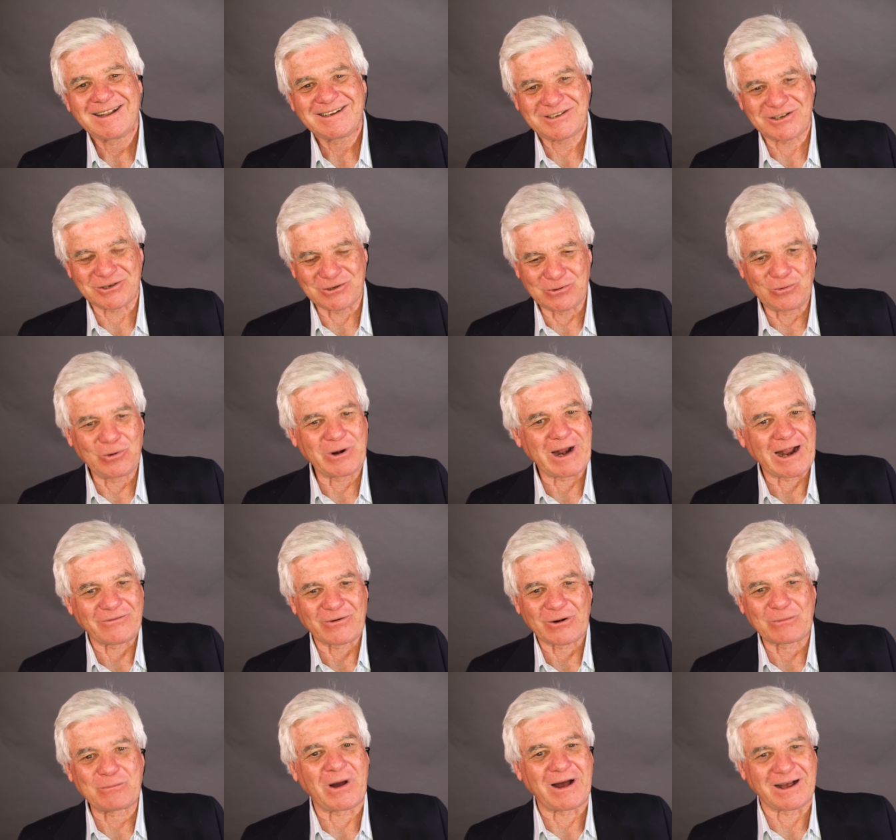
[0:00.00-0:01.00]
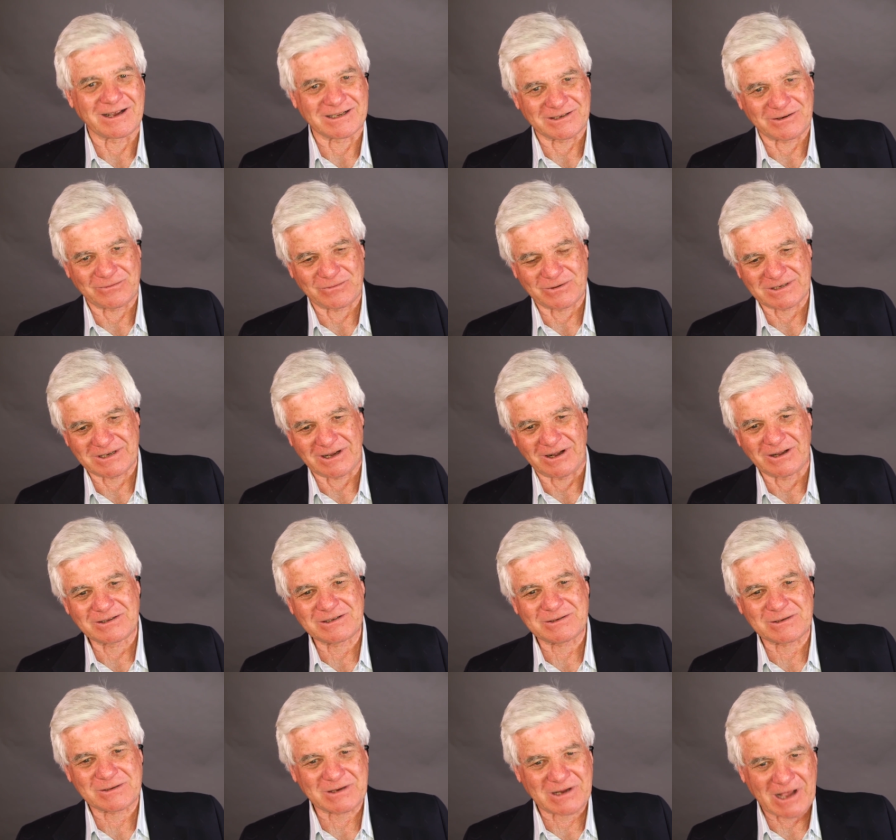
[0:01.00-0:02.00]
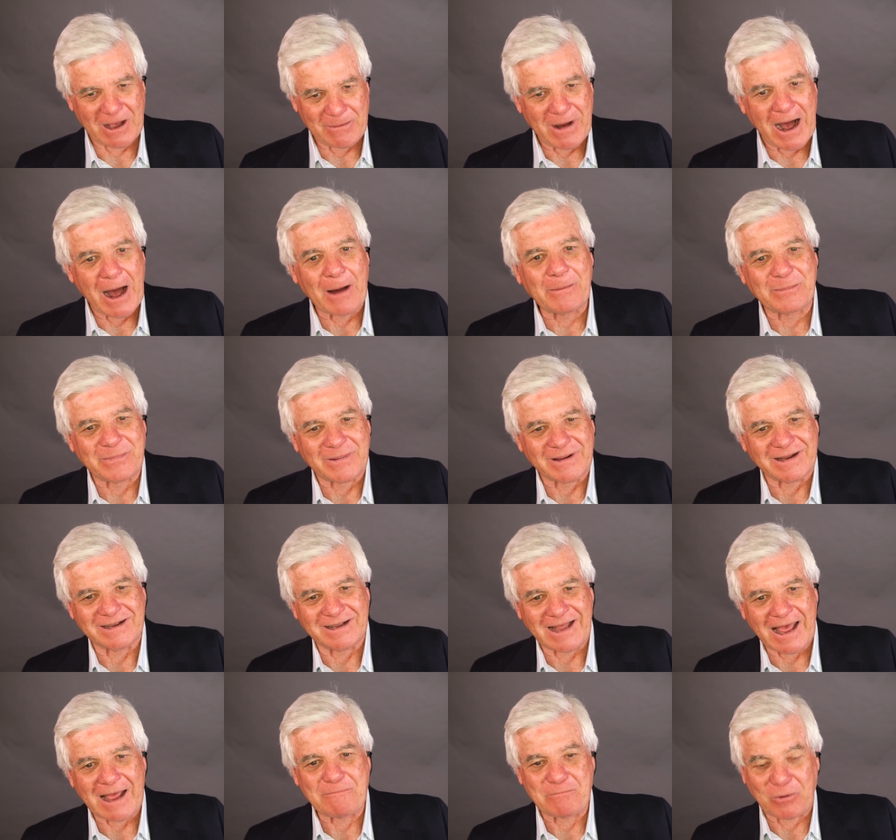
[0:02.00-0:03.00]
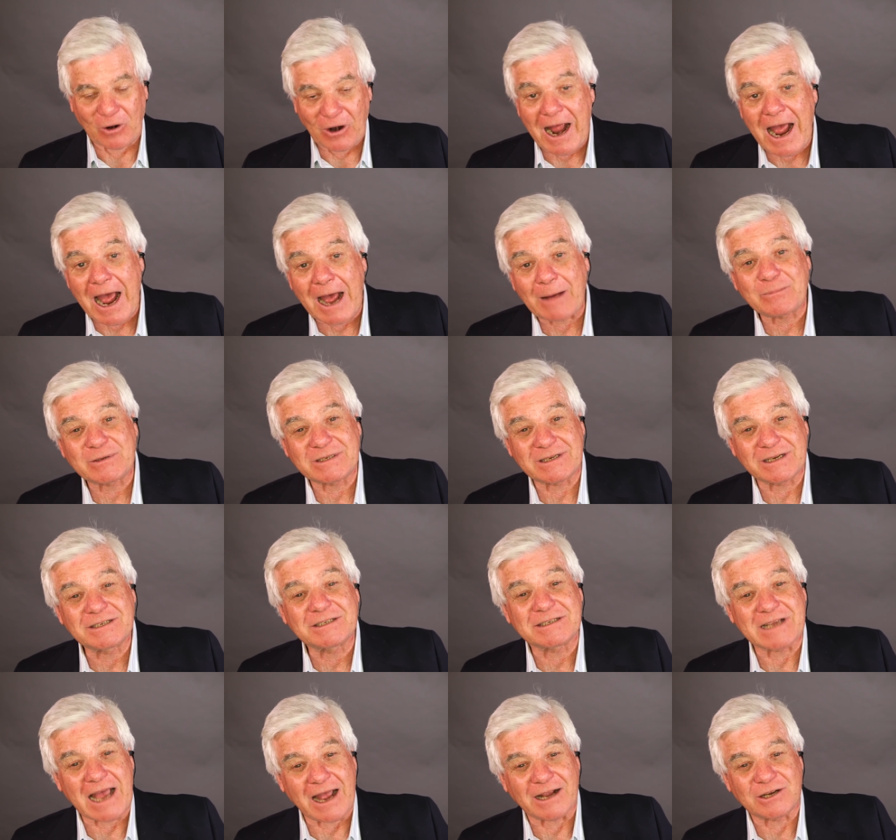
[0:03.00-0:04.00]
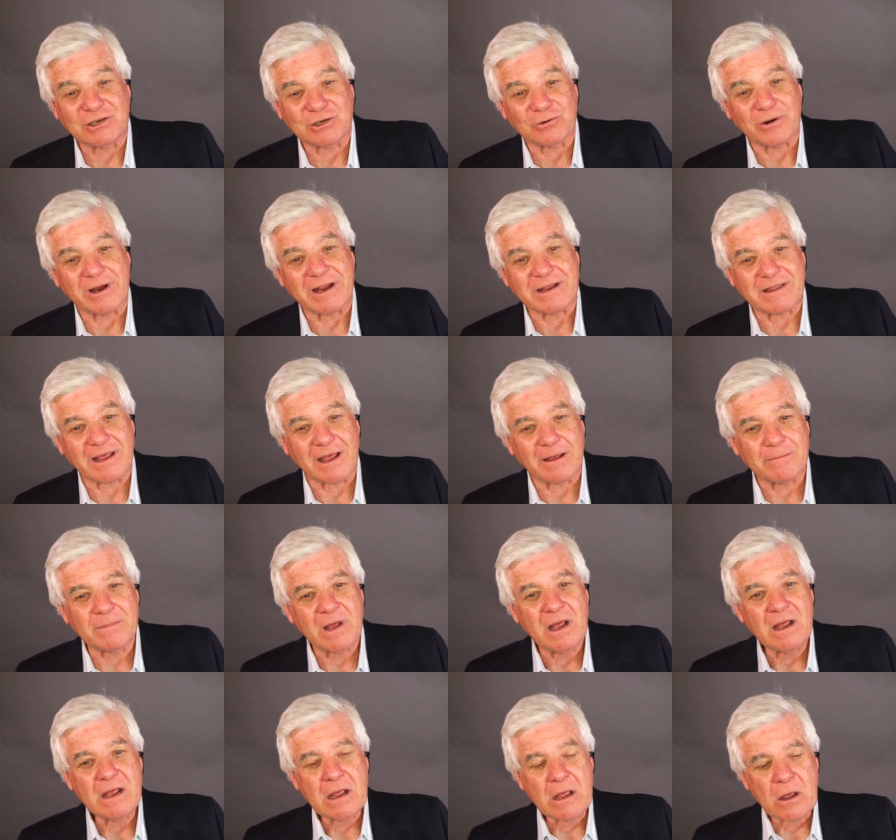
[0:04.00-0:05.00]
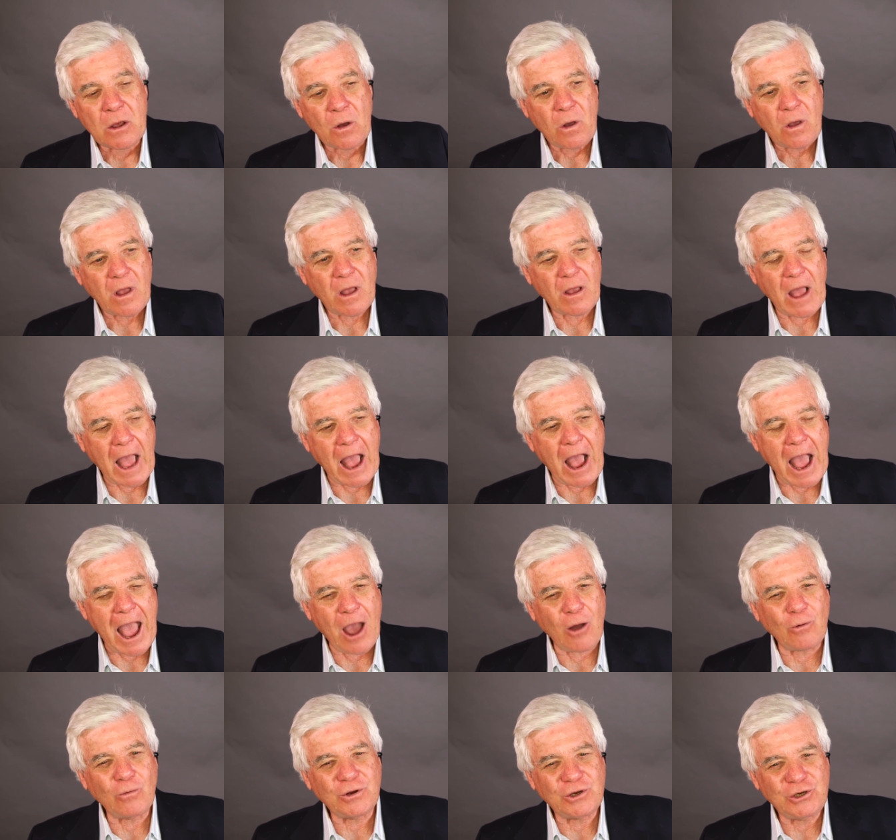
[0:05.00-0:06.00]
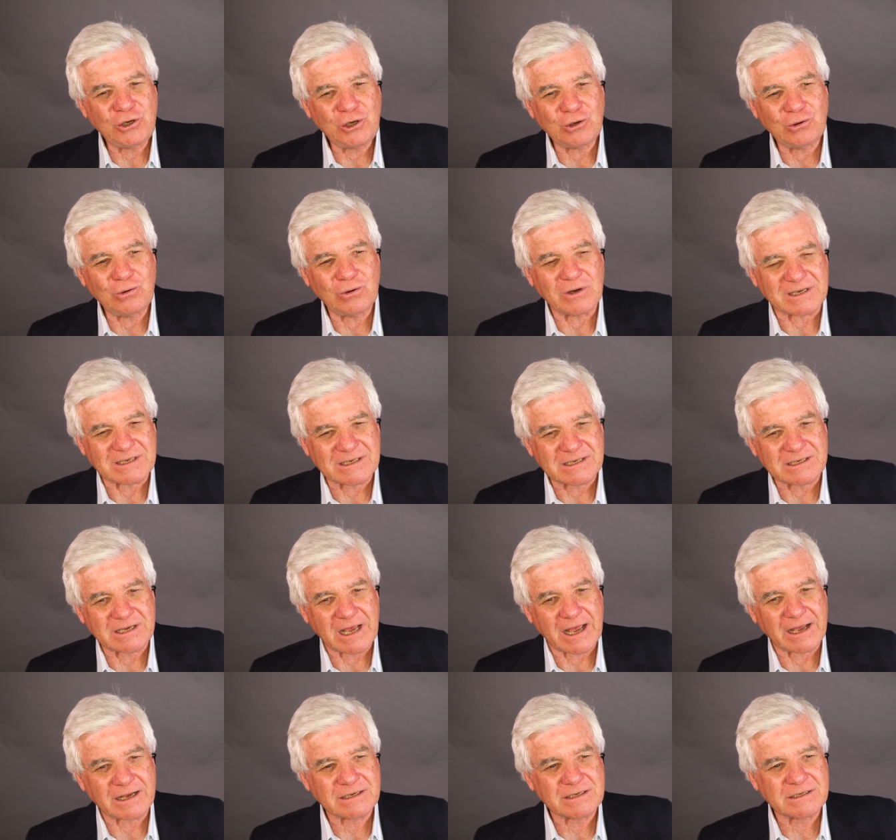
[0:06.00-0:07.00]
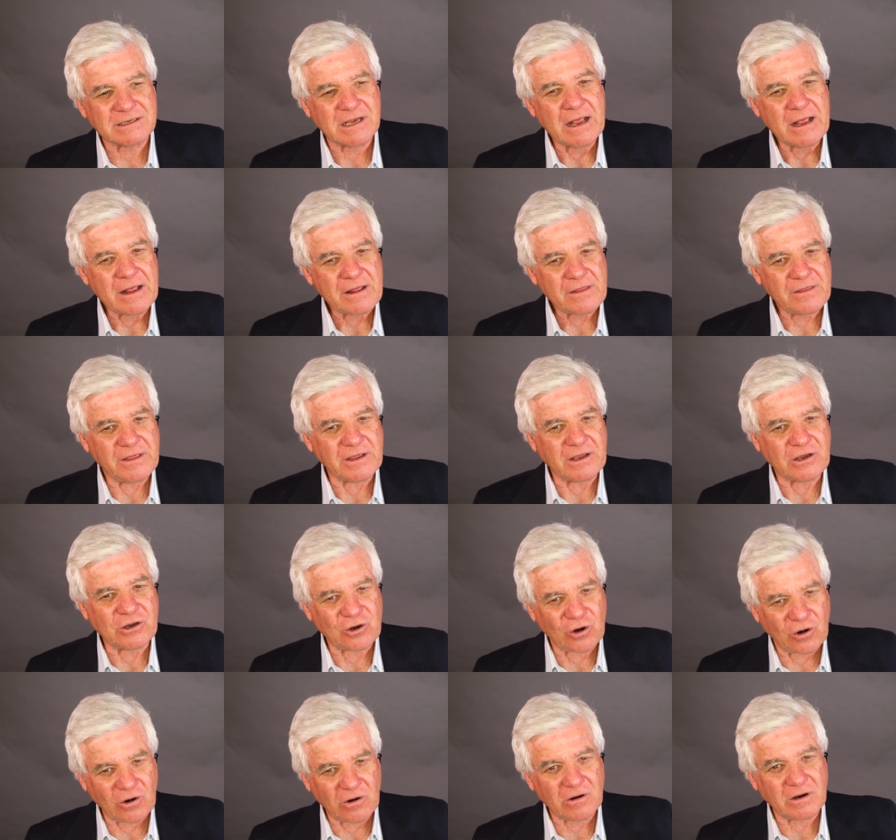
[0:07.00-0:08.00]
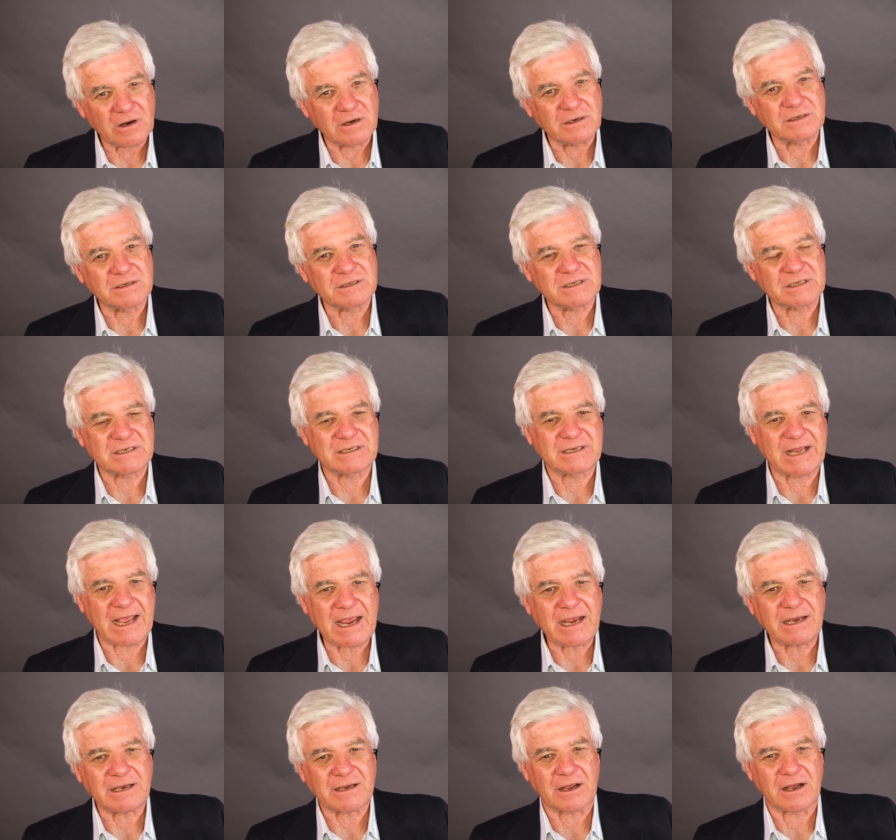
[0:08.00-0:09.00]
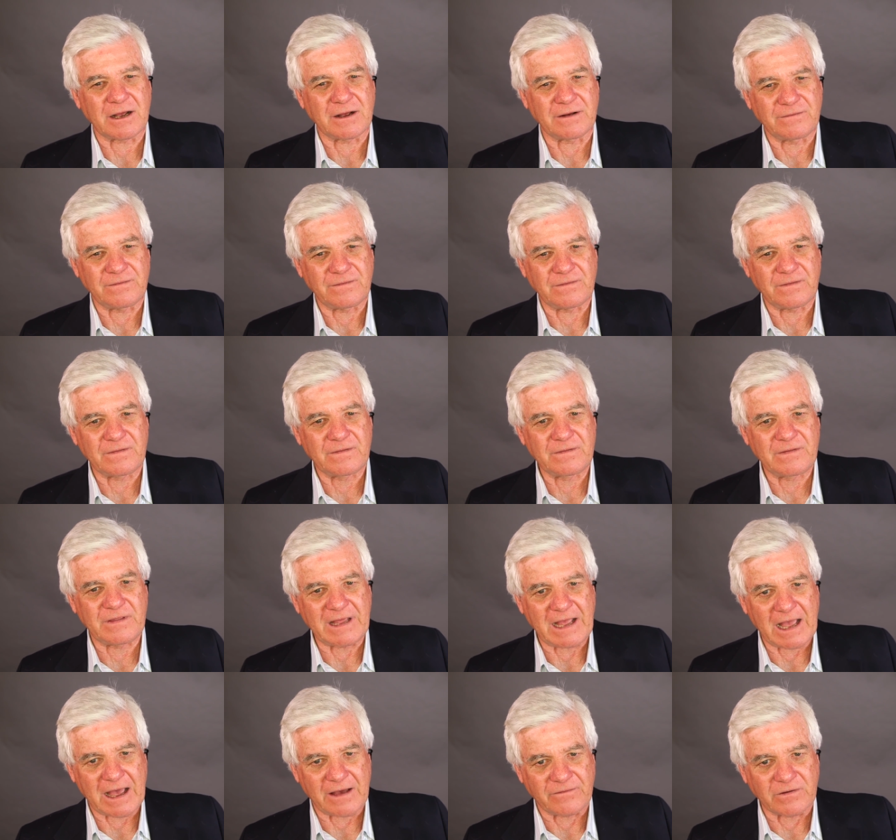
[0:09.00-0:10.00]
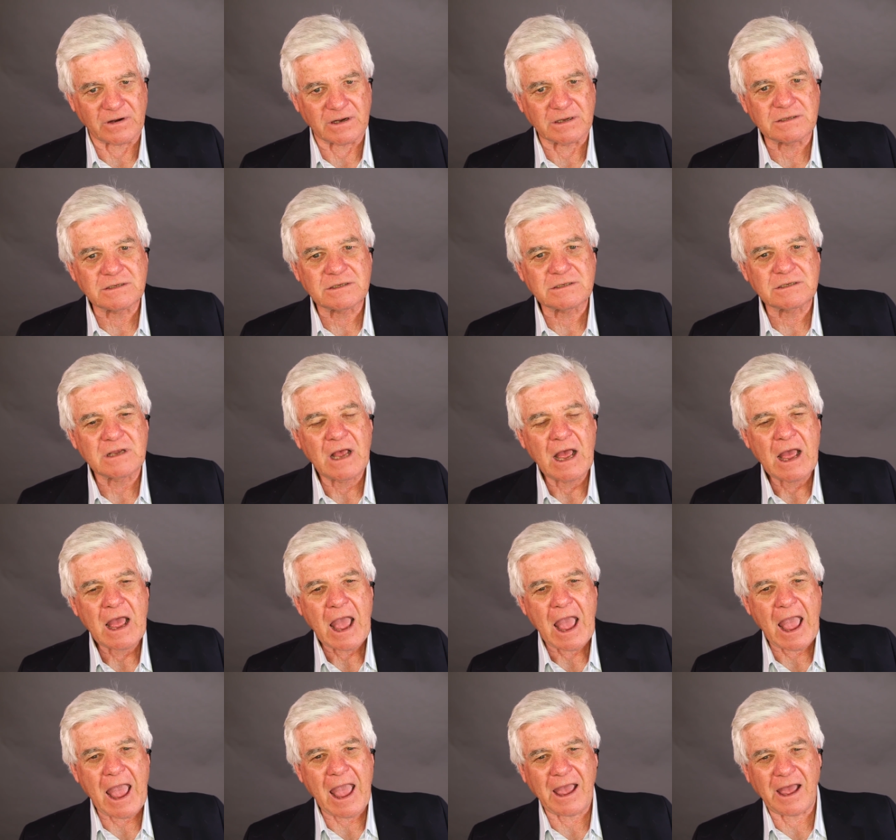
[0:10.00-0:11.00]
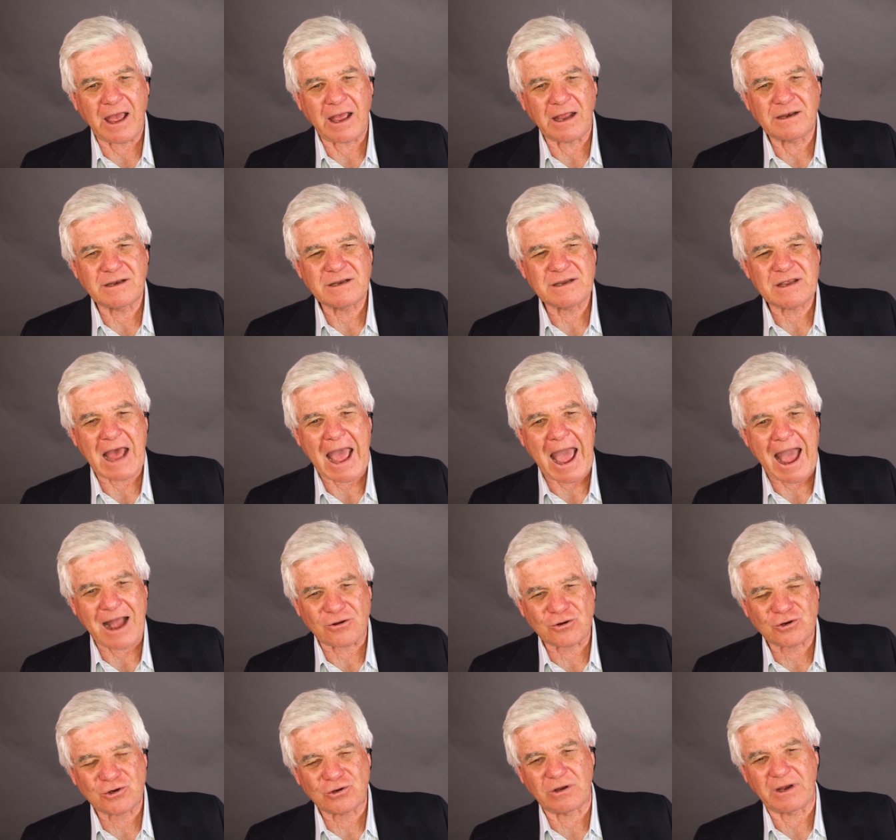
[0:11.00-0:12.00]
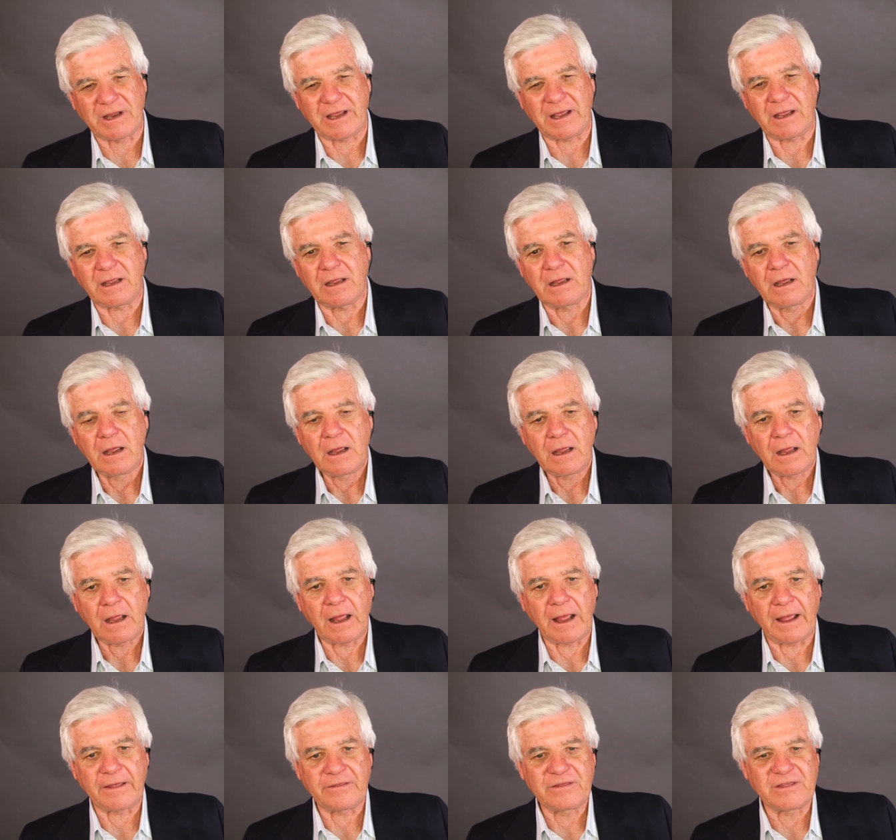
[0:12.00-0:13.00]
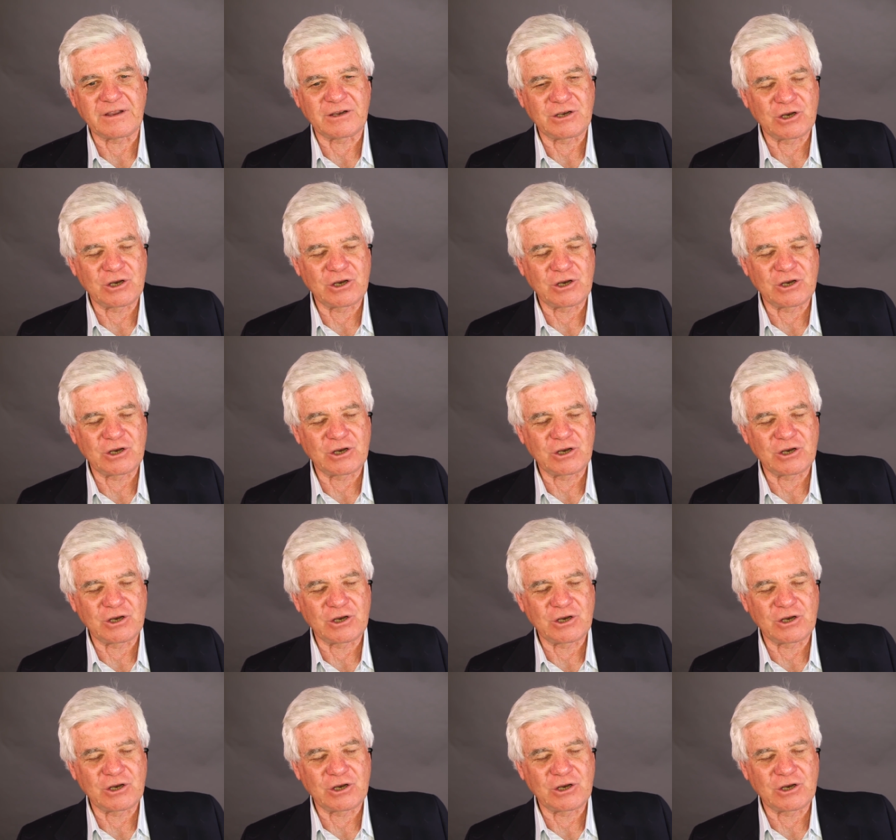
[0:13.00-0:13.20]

to whatever positive results come up and, and perhaps exaggerate them. How would you assess the current state of the evidence and actually the